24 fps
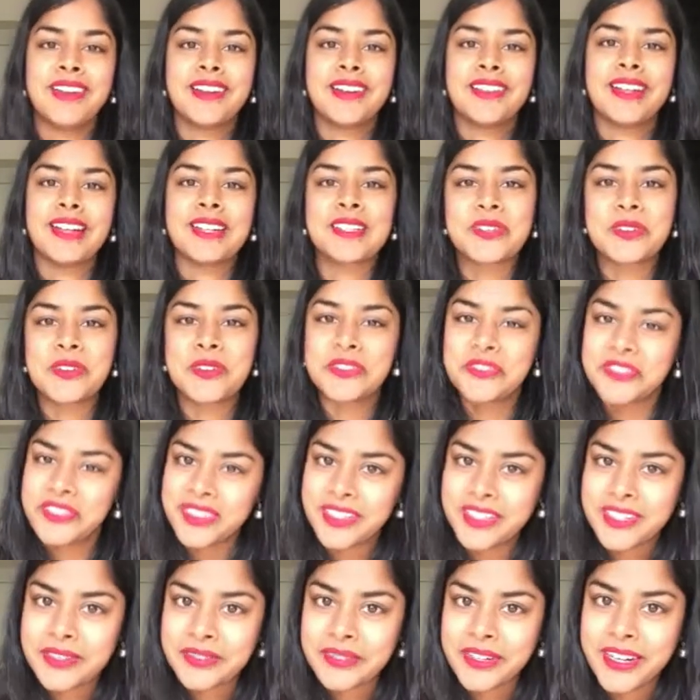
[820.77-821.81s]
That's all for
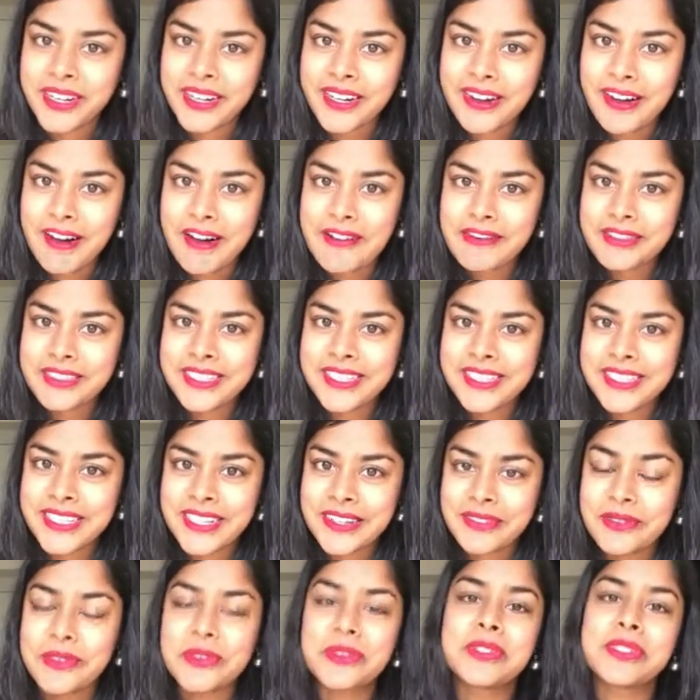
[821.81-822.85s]
this week. I will see
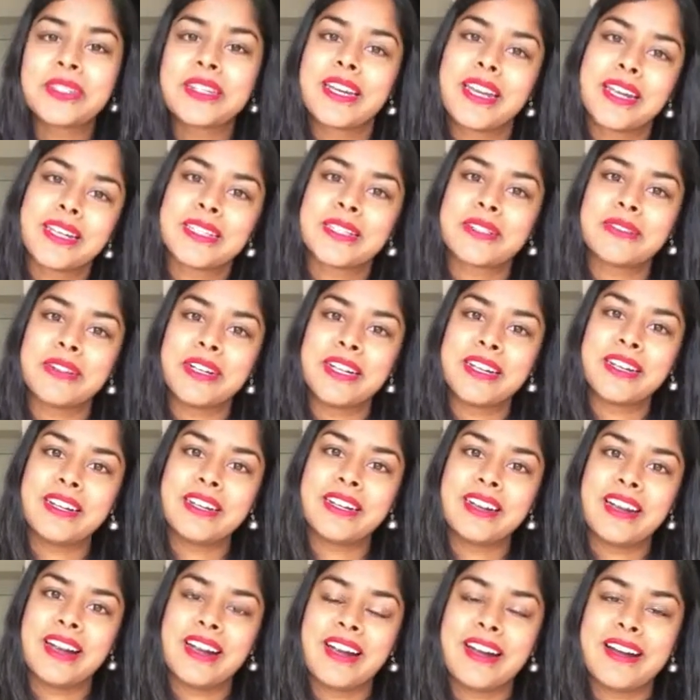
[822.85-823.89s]
you all next week.
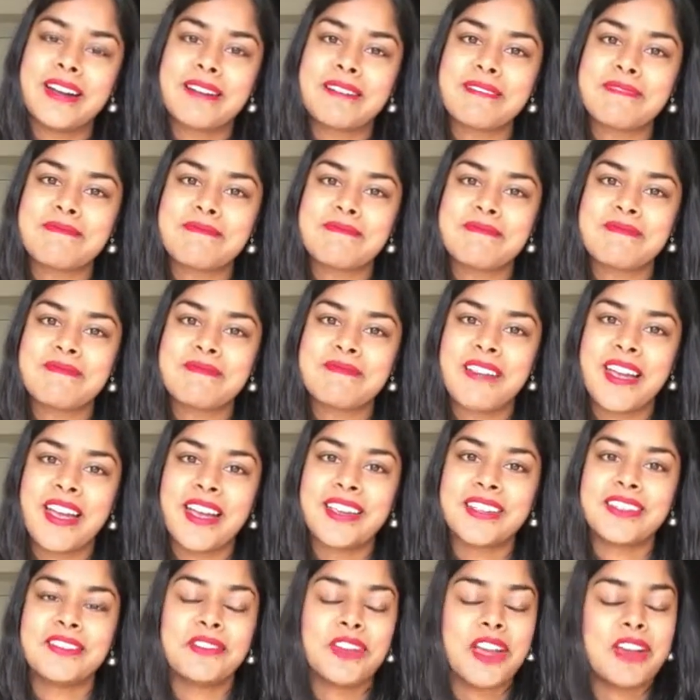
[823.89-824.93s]

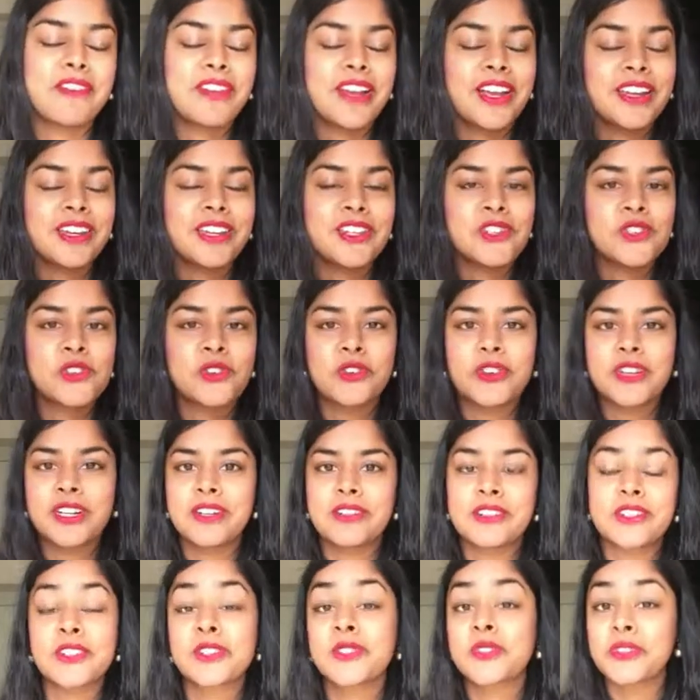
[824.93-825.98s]
And if you have any
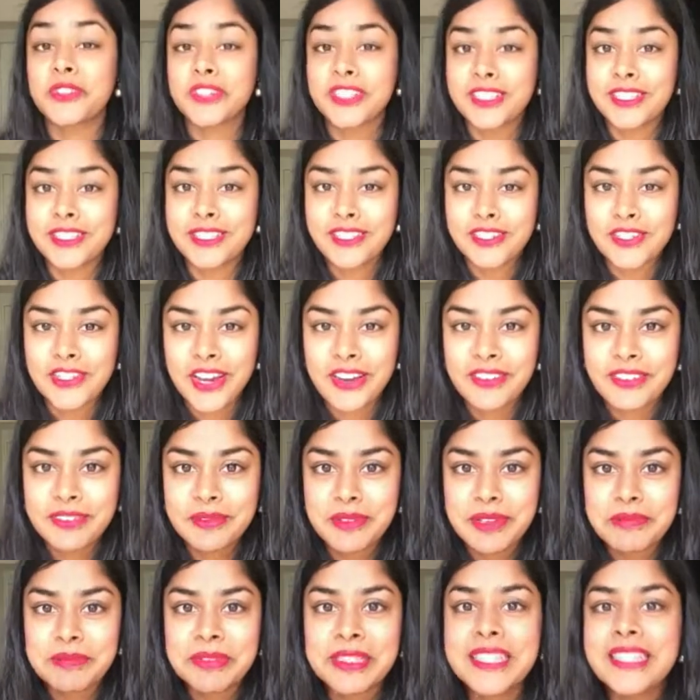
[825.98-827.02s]
stories to share with
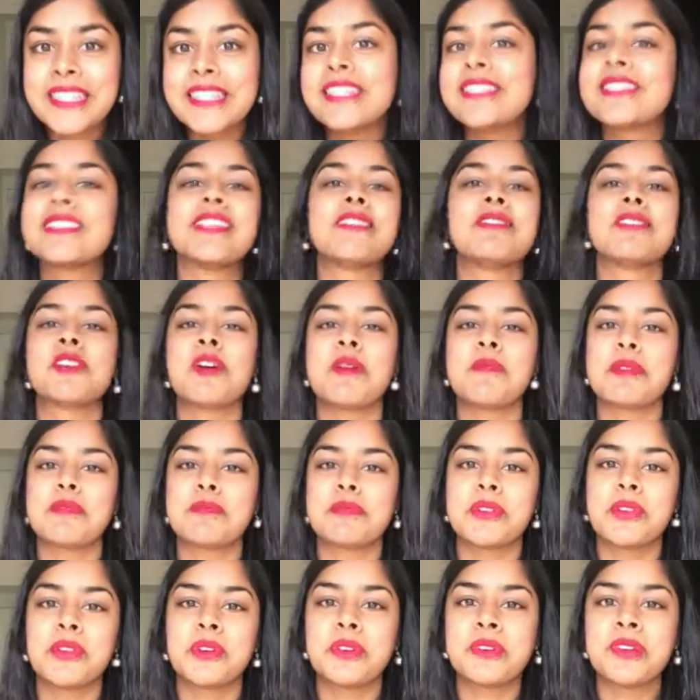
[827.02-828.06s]
me, please leave a comment
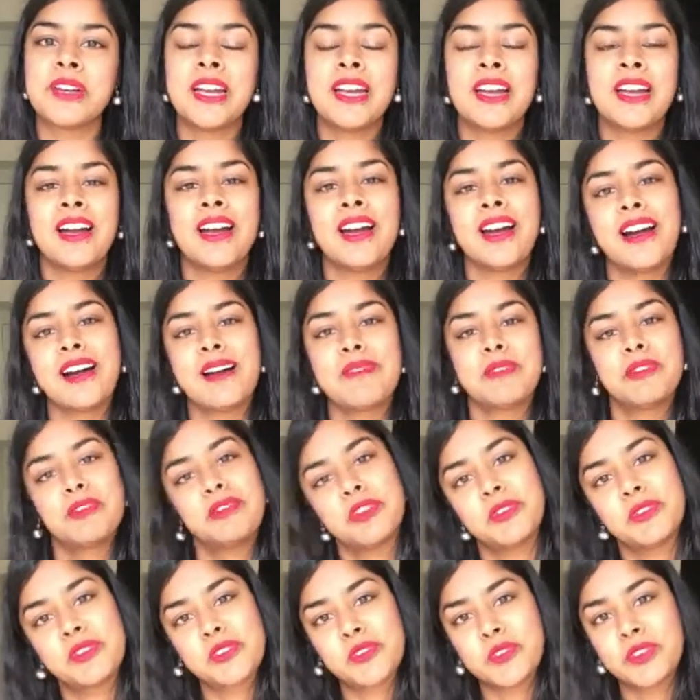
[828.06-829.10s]
below. If
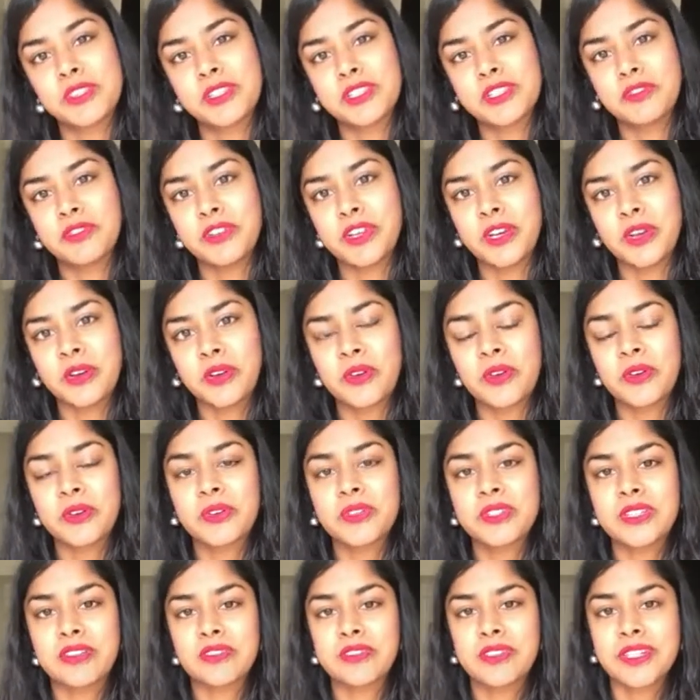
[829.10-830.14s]
you enjoyed this video,
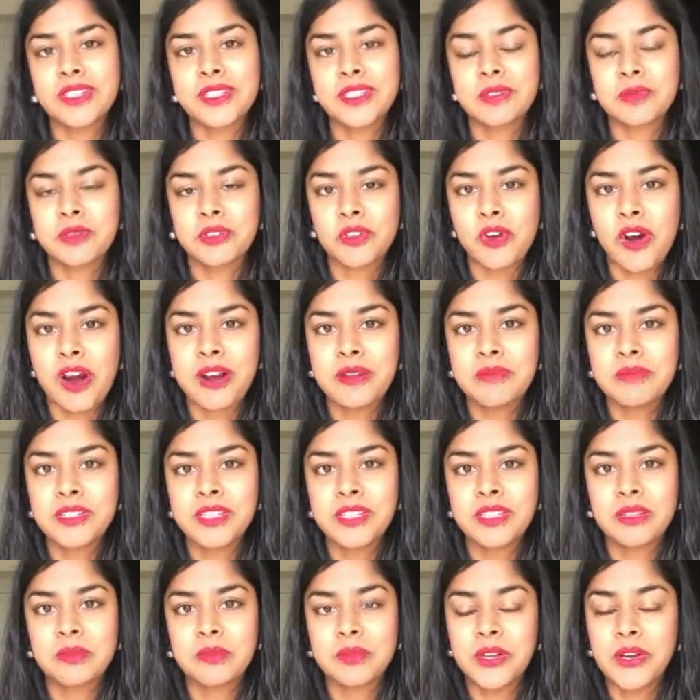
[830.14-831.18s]
definitely subscribe to
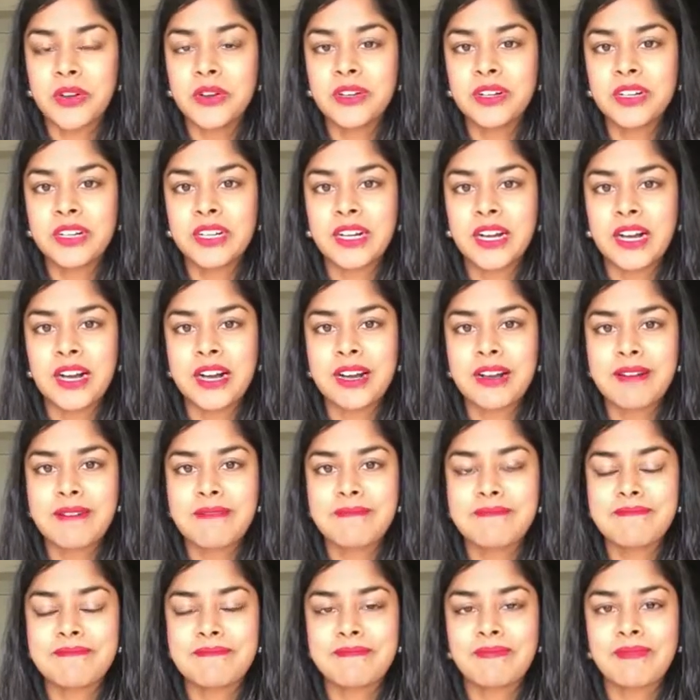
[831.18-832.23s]
the blog
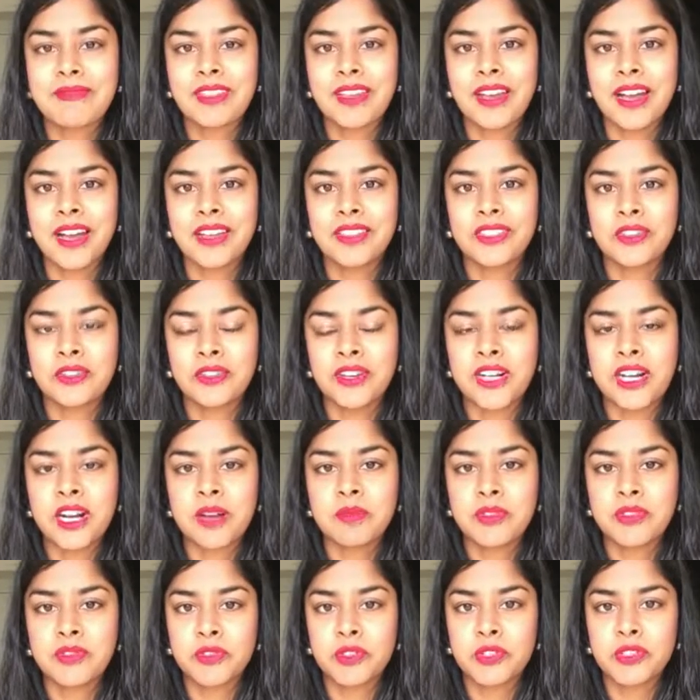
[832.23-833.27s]
at
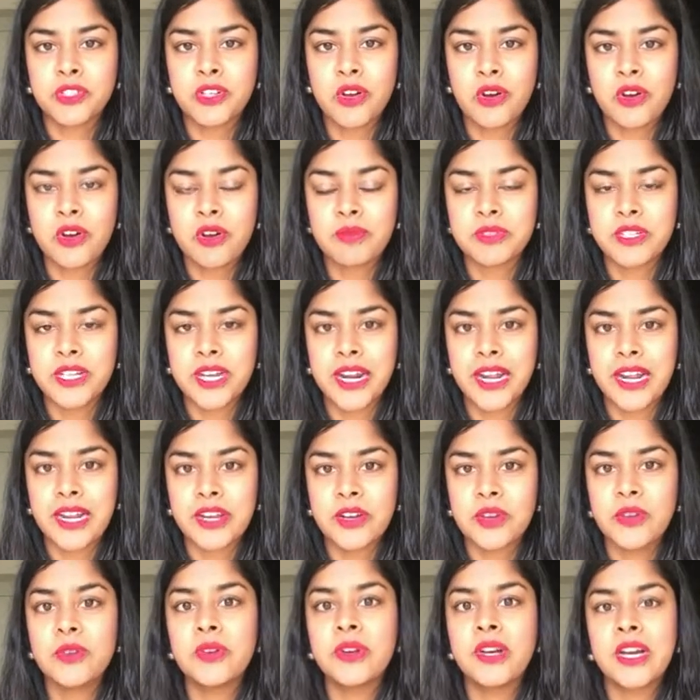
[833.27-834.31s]

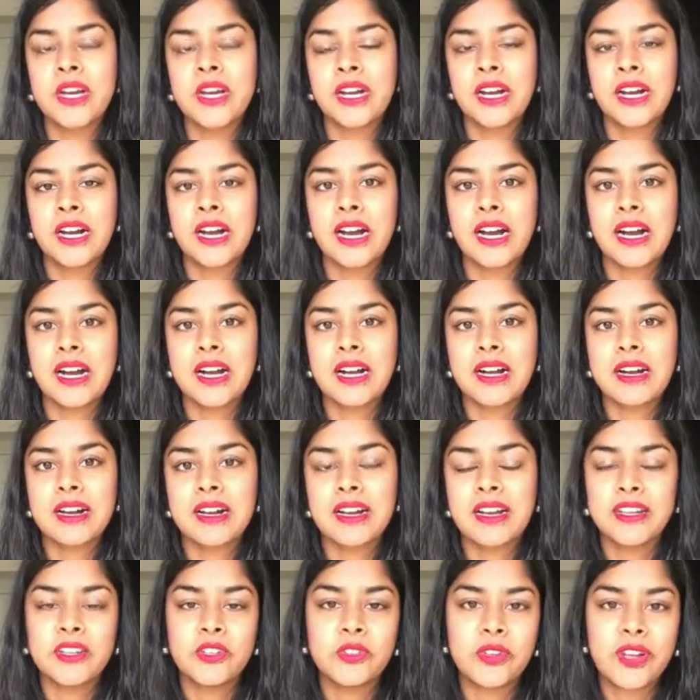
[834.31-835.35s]
3cupsfull.com.au,
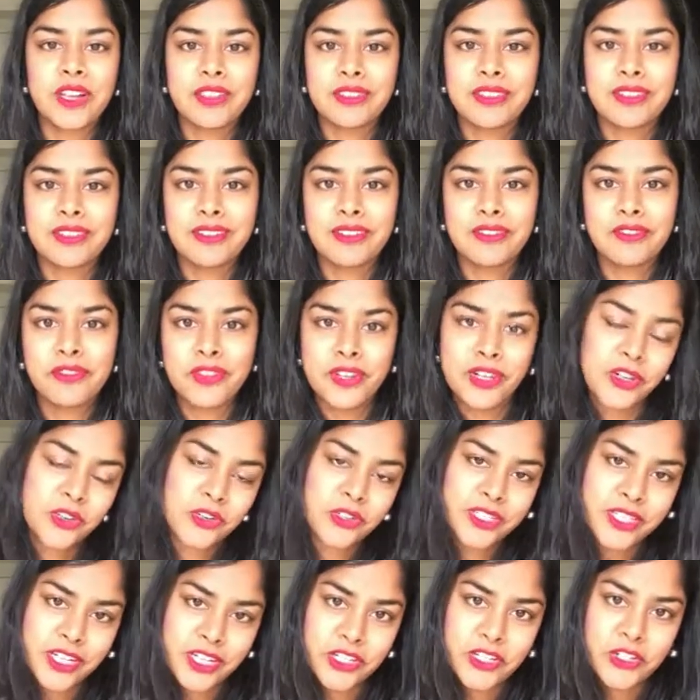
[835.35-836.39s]
and you'll get the videos
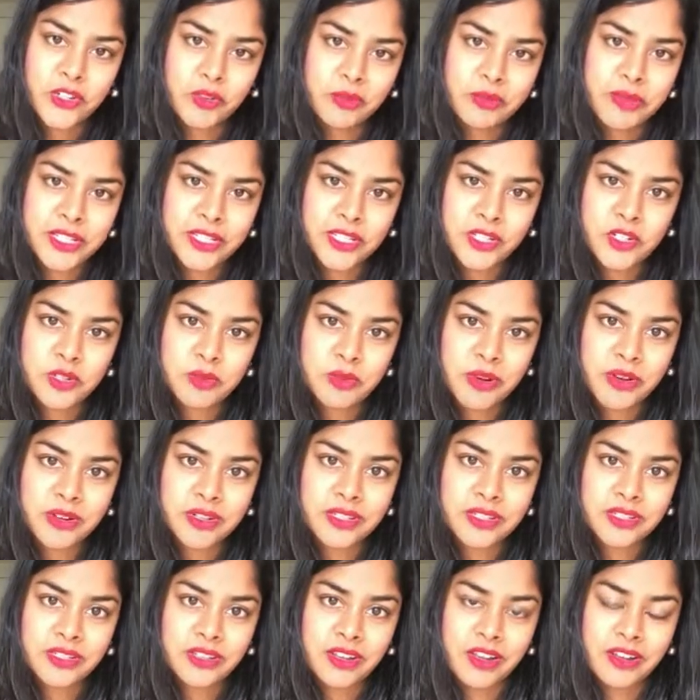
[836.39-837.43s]
sent to your message
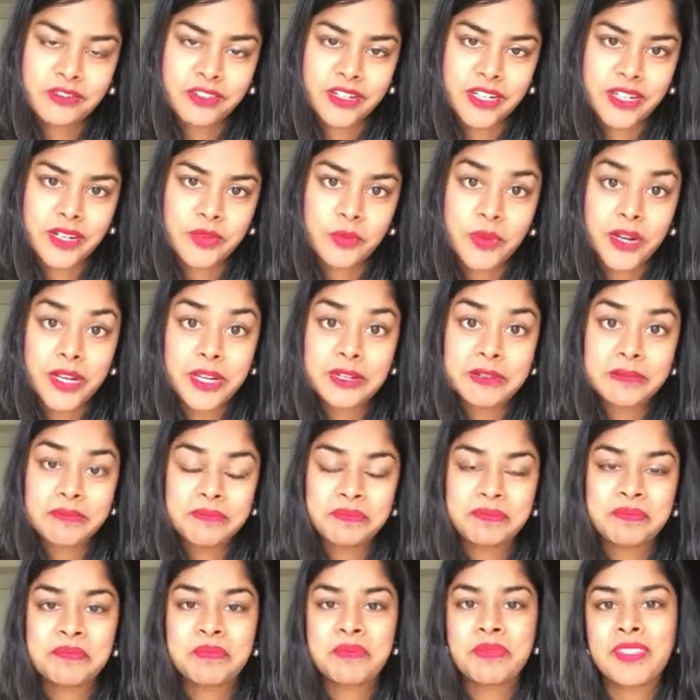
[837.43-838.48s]
box every week.
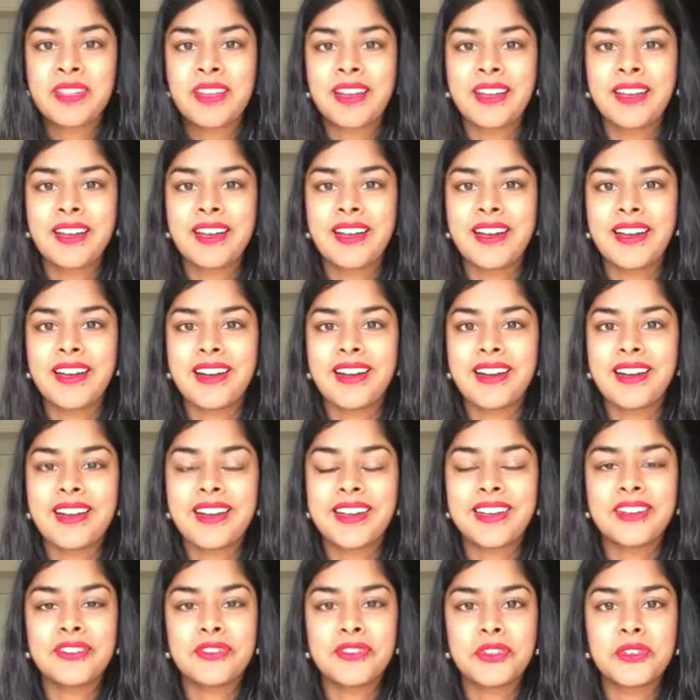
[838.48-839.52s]

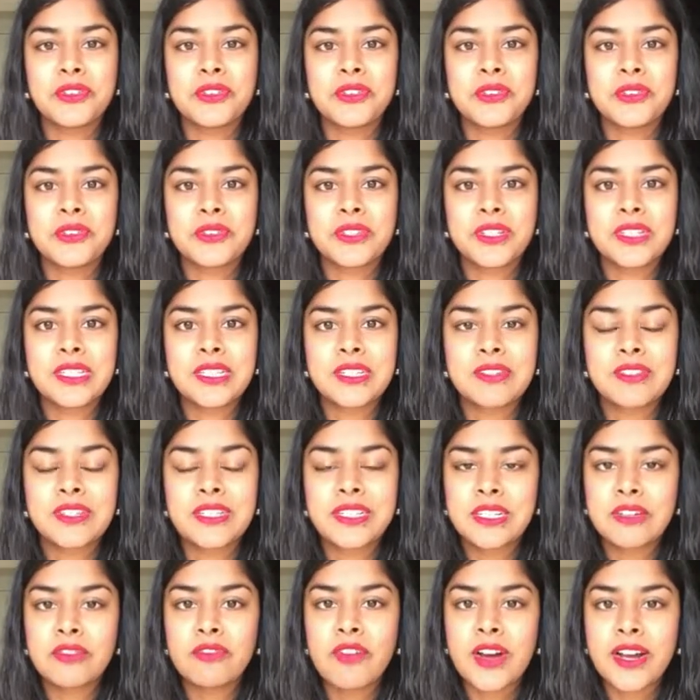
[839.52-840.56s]
And if you
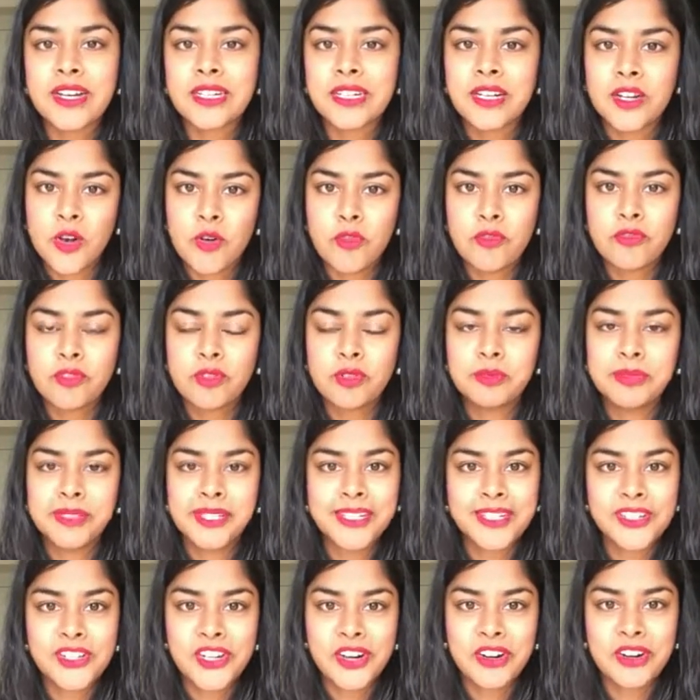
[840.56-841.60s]
did find it helpful,
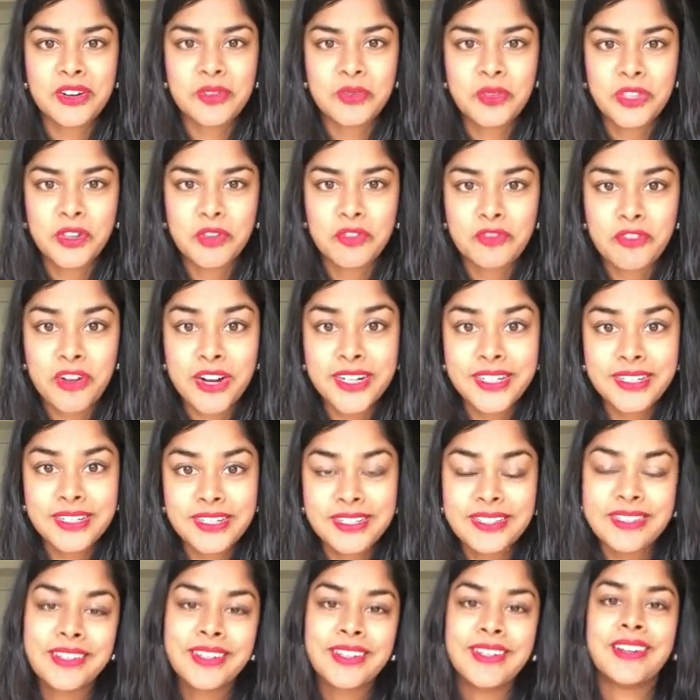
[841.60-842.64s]
please share it with your
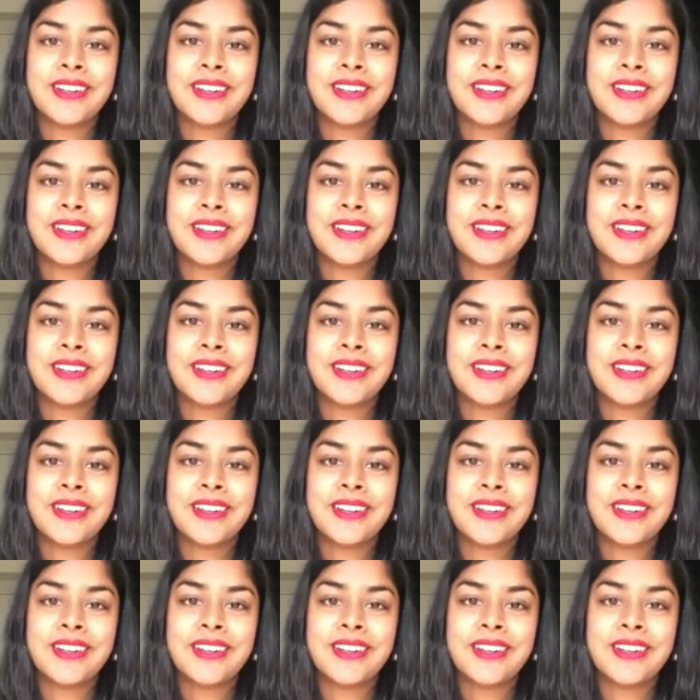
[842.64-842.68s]
friends.